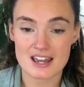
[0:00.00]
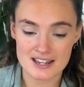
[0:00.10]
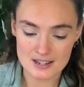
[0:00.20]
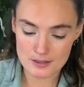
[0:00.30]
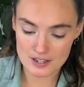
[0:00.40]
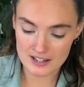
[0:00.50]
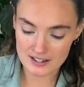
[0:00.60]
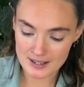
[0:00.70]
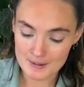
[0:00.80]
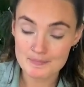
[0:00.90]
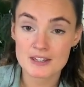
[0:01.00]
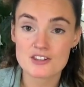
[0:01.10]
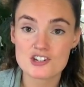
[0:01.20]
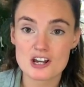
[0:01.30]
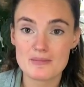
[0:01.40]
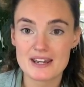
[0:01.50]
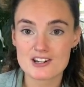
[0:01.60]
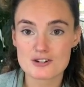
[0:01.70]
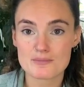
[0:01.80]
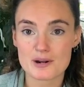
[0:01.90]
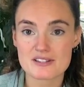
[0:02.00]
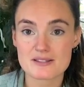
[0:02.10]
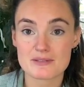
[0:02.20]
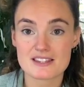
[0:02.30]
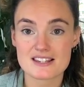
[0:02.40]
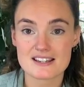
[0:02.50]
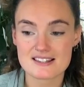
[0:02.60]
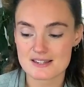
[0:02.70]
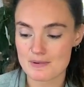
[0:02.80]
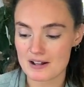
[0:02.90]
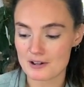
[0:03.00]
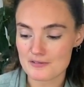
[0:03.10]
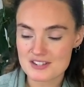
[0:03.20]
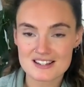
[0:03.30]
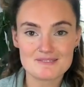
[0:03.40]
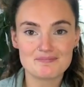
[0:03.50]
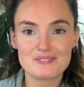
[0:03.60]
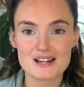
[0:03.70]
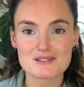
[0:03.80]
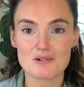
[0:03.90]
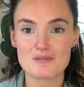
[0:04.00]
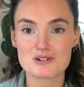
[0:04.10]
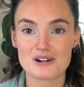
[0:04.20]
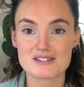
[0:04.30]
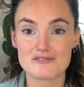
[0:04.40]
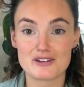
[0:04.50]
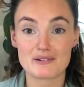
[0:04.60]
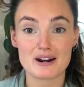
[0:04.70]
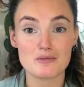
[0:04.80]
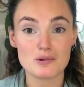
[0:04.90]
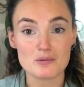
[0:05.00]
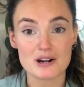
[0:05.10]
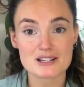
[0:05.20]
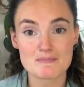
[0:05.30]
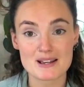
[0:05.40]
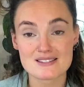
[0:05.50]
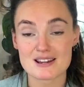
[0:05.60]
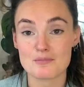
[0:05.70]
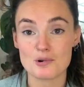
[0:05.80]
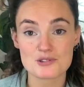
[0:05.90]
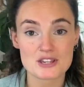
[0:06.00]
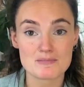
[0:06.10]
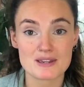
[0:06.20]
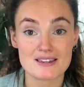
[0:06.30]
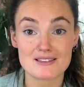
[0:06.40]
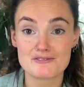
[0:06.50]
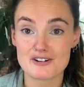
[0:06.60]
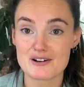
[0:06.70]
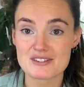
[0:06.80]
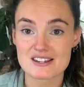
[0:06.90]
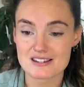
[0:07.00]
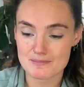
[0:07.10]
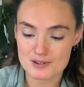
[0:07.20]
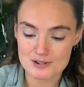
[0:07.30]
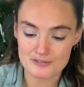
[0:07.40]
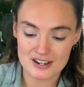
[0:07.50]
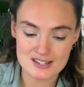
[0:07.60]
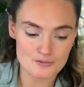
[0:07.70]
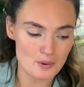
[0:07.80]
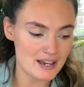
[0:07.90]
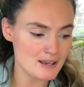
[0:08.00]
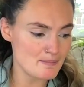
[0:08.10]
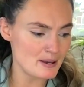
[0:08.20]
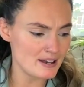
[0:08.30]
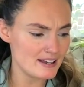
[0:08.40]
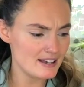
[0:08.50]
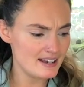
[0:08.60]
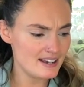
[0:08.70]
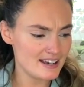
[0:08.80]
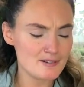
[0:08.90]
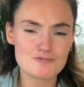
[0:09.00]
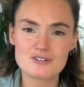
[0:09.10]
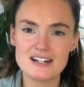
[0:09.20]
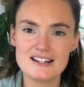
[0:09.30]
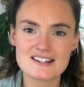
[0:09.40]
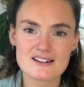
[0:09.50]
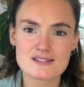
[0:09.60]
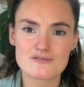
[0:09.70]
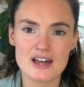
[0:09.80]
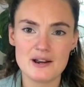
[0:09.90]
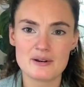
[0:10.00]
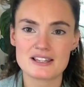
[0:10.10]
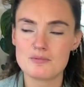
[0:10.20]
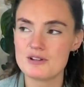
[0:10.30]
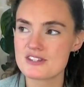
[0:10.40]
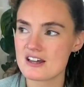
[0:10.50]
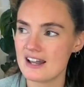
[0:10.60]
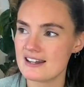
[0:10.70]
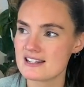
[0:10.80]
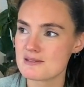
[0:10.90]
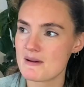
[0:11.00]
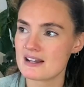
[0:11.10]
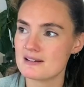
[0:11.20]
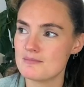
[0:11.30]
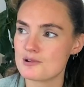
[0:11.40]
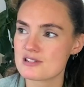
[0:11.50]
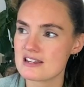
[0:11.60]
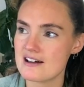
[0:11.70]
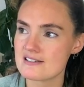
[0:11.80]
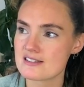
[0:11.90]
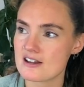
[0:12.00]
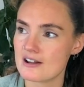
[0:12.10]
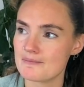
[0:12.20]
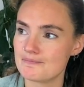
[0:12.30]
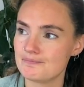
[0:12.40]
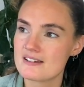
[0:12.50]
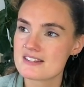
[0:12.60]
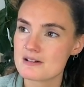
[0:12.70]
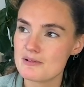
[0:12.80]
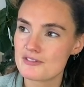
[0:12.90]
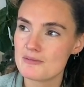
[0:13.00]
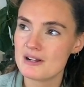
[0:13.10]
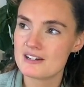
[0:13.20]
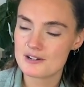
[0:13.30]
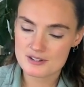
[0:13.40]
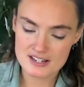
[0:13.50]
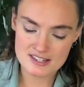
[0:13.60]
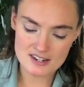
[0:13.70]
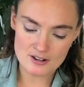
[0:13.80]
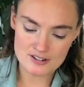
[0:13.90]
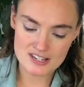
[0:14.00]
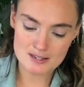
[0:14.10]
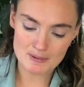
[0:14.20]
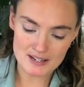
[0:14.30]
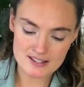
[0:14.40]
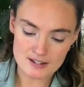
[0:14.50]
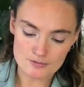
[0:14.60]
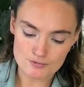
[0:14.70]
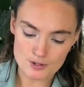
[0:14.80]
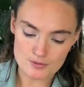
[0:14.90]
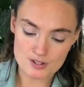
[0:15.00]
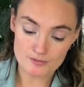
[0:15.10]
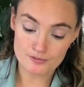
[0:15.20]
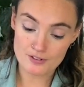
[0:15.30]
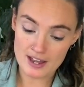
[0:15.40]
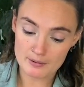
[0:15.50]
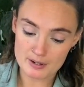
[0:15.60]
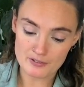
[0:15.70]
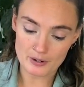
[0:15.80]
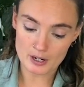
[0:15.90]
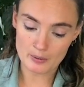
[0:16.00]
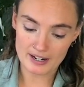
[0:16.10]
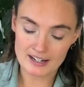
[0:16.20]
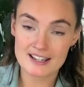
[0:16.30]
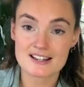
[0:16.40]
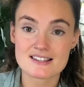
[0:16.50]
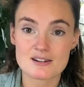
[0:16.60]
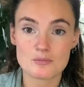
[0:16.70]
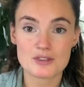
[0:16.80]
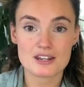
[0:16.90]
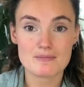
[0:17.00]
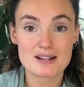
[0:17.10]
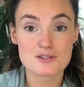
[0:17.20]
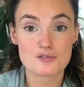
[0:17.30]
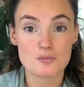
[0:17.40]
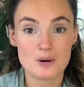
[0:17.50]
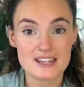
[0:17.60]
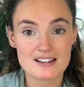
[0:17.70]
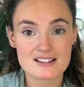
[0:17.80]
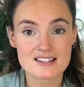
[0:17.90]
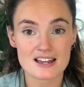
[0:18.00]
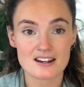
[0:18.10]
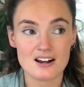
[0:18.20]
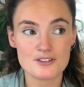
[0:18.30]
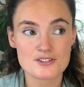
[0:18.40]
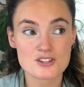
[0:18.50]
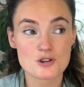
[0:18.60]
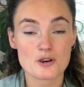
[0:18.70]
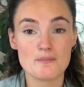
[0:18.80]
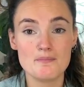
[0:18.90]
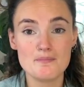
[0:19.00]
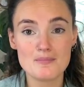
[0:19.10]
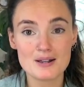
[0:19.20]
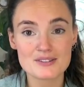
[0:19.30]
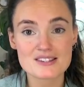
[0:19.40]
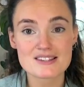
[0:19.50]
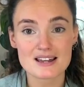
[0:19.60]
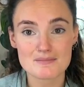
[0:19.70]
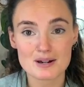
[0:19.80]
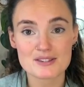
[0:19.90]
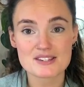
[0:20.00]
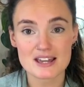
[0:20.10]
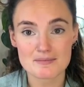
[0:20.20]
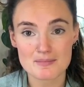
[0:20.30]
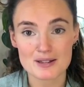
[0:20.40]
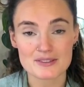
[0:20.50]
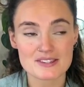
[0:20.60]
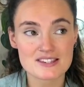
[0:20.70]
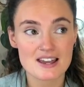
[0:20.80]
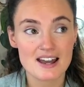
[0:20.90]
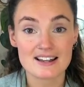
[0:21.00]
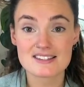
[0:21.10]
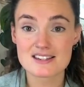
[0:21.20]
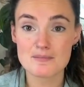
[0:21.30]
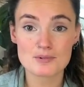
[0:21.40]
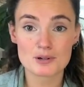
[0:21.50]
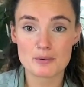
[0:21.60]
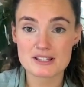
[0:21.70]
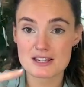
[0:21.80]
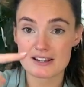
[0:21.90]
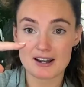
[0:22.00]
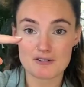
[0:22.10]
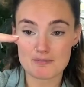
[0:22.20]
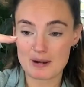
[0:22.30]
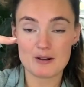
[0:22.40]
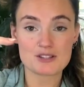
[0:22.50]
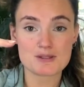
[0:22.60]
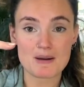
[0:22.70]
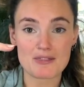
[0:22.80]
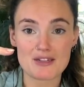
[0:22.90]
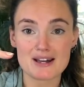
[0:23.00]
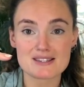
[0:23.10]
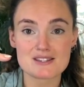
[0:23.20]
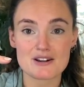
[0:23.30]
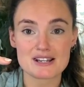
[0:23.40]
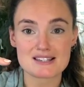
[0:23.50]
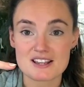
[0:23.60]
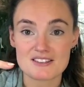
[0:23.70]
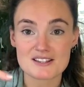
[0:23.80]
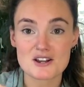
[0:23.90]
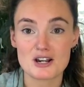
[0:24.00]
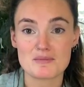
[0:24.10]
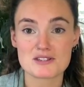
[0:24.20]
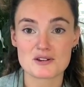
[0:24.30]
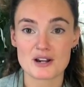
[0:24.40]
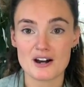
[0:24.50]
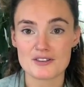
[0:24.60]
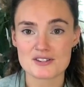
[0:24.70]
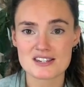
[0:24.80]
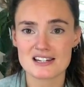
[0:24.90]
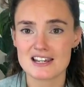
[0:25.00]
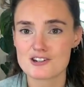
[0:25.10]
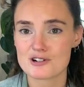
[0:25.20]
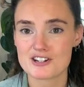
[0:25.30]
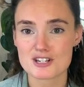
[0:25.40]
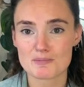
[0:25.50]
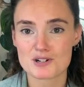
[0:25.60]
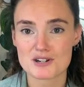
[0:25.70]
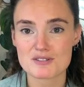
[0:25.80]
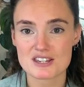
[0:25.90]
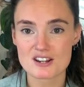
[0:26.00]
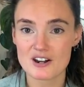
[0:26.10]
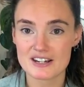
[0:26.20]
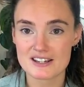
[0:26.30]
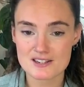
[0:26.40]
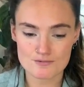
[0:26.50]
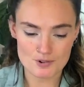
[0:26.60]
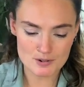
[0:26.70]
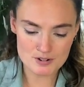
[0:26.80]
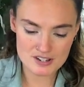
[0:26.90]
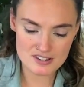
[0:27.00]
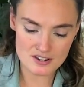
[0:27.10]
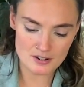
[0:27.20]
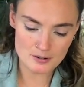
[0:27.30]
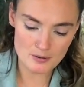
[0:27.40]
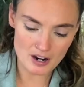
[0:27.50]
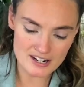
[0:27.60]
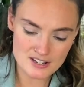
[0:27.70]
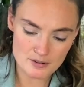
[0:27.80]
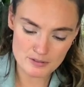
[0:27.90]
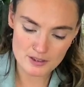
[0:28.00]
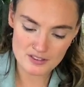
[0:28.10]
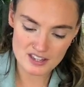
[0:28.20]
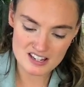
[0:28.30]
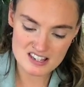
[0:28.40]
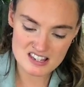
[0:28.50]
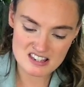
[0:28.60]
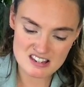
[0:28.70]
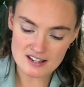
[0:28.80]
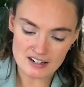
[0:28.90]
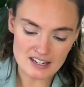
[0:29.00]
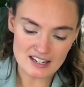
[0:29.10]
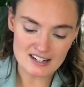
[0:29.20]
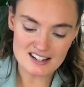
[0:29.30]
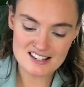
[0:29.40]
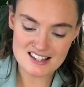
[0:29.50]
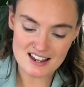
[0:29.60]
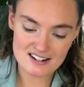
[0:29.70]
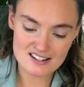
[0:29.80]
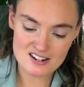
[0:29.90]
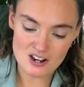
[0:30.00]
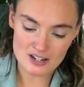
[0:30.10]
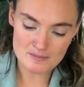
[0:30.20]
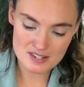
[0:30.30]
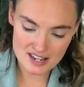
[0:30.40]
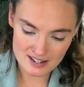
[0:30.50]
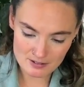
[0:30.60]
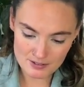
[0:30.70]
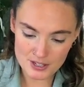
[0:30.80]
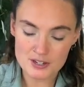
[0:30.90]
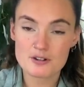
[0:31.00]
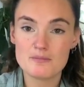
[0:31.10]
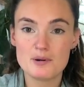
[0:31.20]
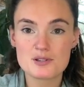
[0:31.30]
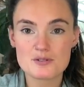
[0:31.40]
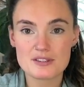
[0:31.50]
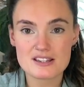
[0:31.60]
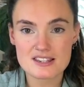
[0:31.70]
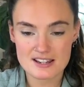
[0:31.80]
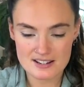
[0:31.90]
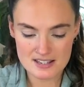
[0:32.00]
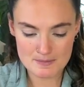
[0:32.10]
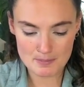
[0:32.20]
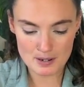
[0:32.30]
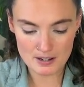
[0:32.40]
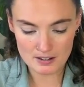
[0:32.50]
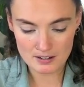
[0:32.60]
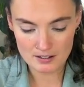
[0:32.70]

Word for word: anything. The germination process with the seeds as well, obviously, that's what I'm trying to figure out what works best and what's going to be the fastest and most effective way. But it really does vary. The ones that I had in sphagnum moss last time, some of them I noticed start to split and root very, very quickly, as in within a matter of weeks, and others took months and months and months. And some grew into kind of plants about that size in the time it took others to literally just produce the tiniest root. So I don't think there's like an exact time scale that you can put on these things, but